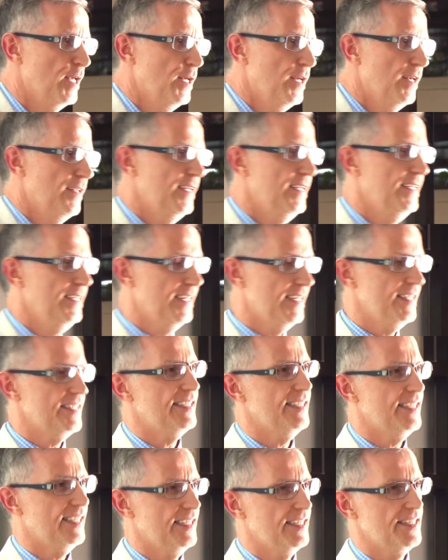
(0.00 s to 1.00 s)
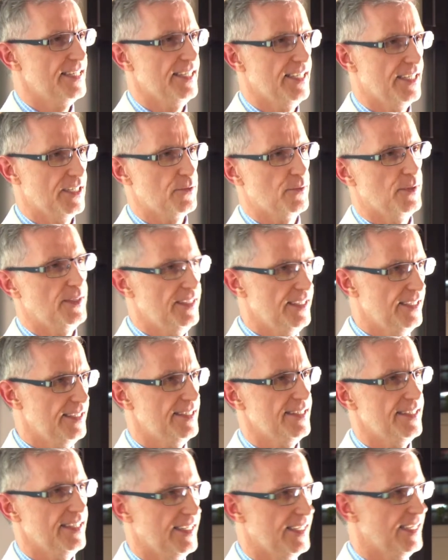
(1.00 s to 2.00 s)
And in 1996, when the
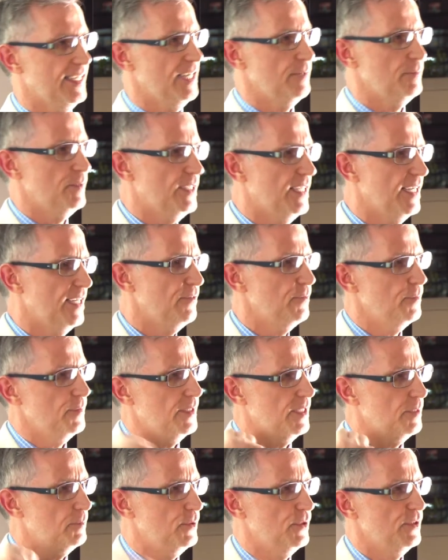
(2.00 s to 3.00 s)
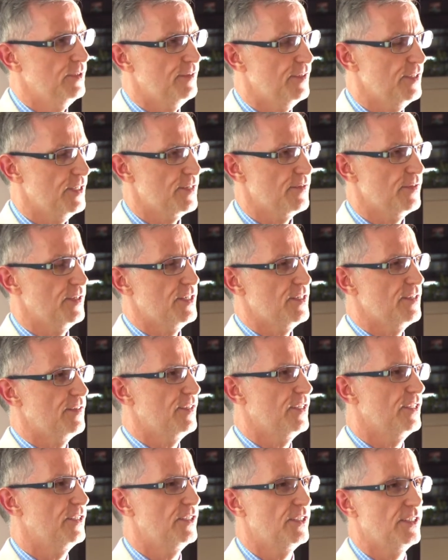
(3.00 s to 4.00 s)
internet came alive for me and I put the first version of
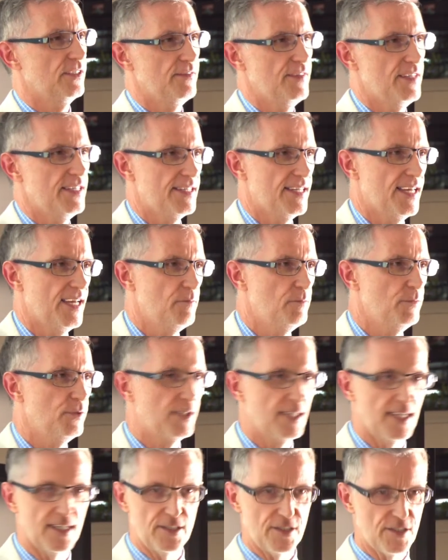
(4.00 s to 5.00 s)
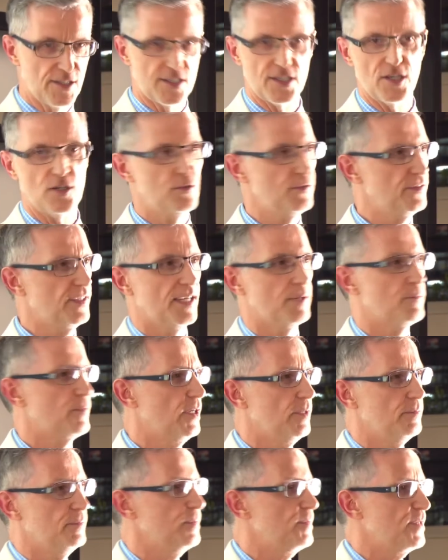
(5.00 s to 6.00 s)
the Hong Kong Visa Handbook, I could solve that
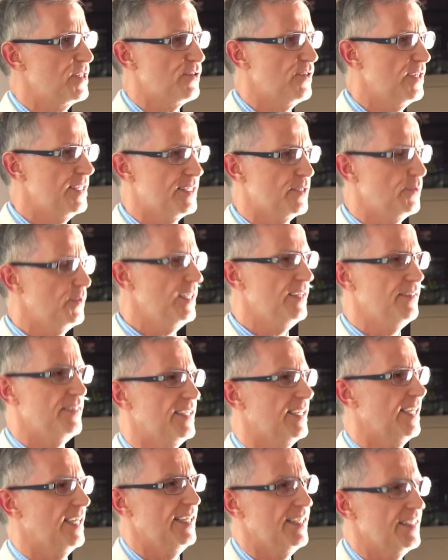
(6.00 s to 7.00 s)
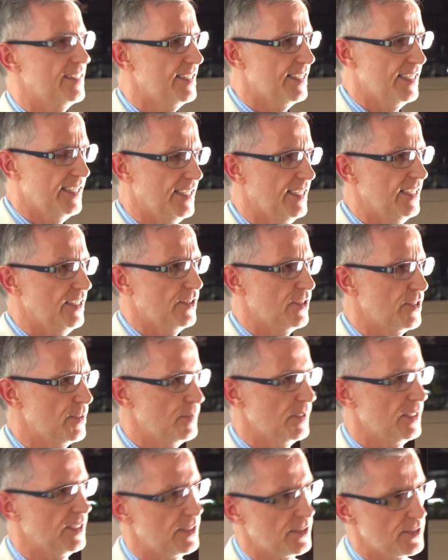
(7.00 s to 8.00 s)
problem straight away of the tire kickers,
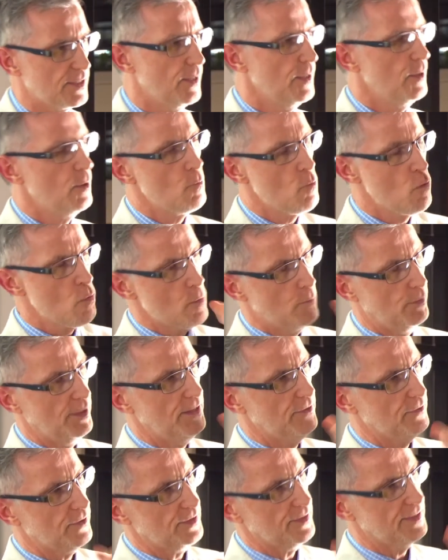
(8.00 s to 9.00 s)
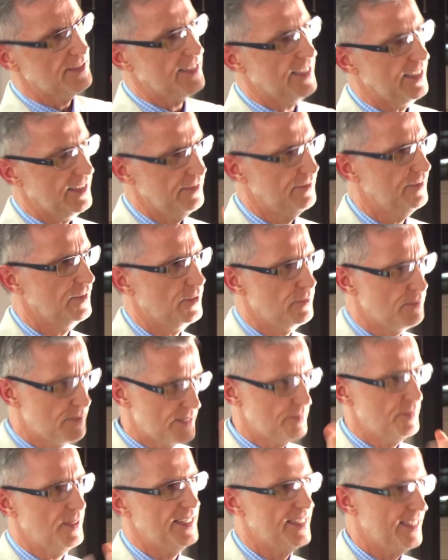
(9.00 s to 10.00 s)
because when they're on the telephone
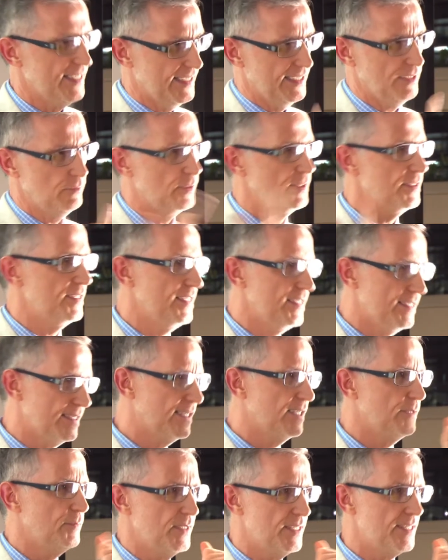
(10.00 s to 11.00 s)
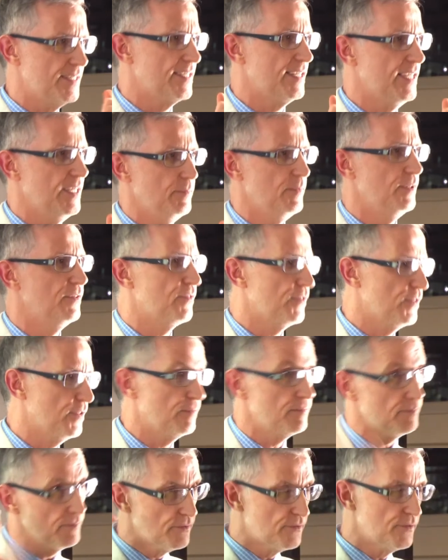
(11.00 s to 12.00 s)
basically wanting to come in and see me for a
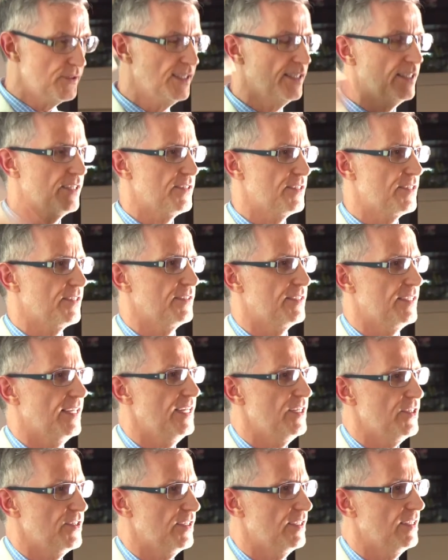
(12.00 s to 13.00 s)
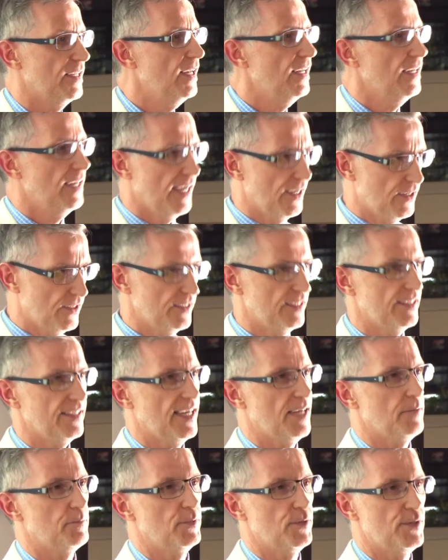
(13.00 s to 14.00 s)
free consultation, I could at
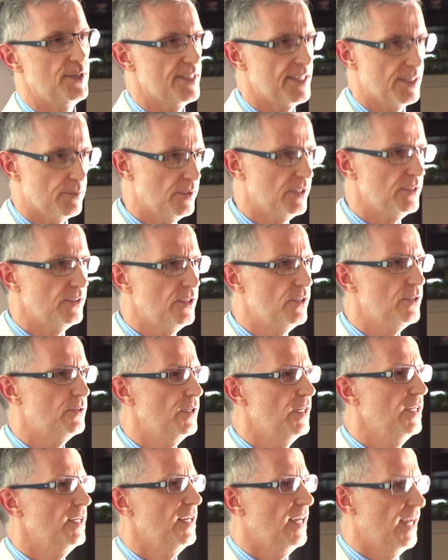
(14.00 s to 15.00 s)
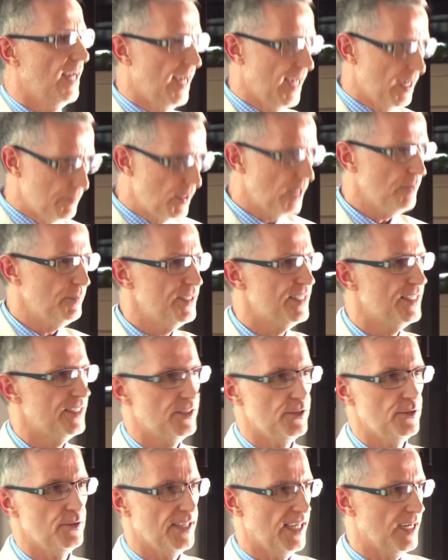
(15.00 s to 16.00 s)
that point say, well, no, I'm happy to
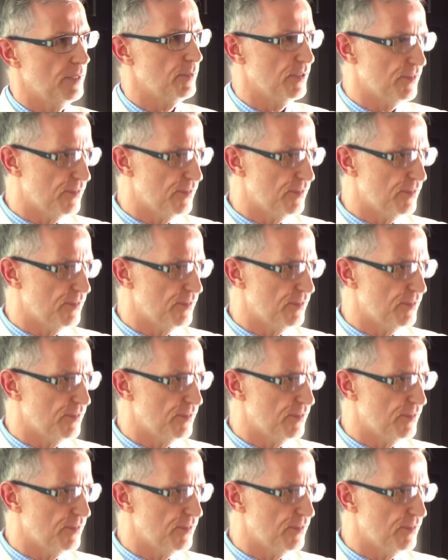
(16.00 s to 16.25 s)
do that, but